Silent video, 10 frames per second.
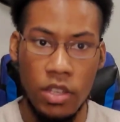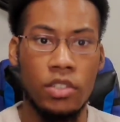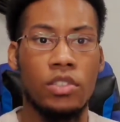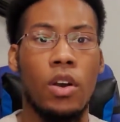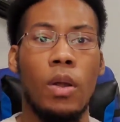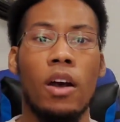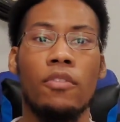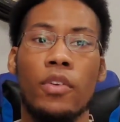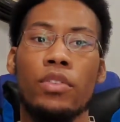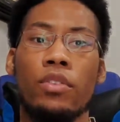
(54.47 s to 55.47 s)
So without
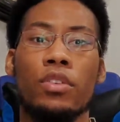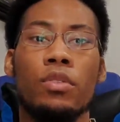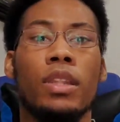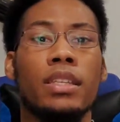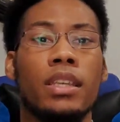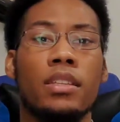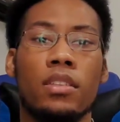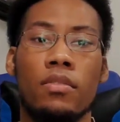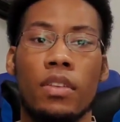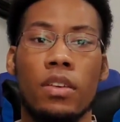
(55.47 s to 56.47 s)
further ado, let's get into
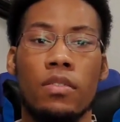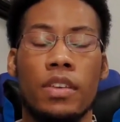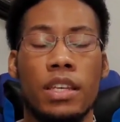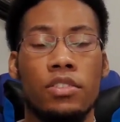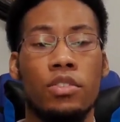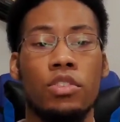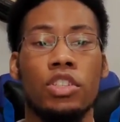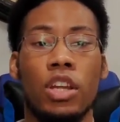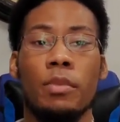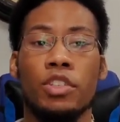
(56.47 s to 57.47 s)
the video. If you guys are new to the
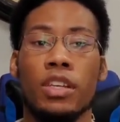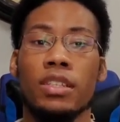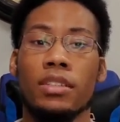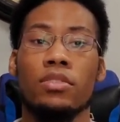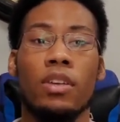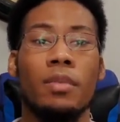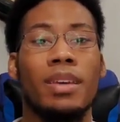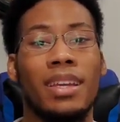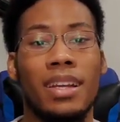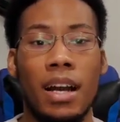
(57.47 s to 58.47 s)
channel, make sure you guys like, subscribe,
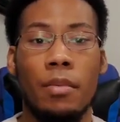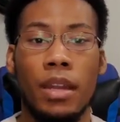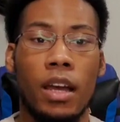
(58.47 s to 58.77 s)
and comment.